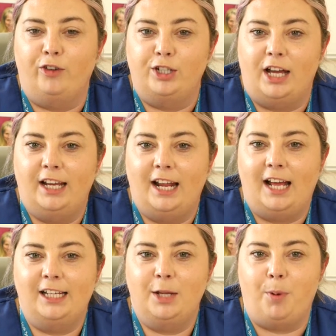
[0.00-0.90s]
your
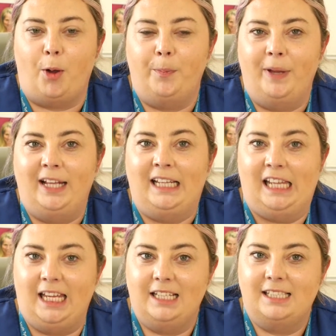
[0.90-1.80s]
vagina and your bottom in
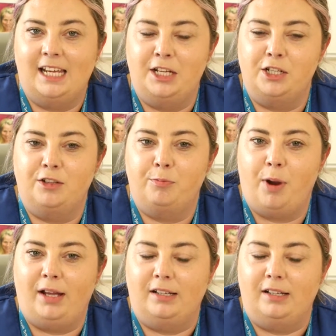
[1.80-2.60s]
the late stages of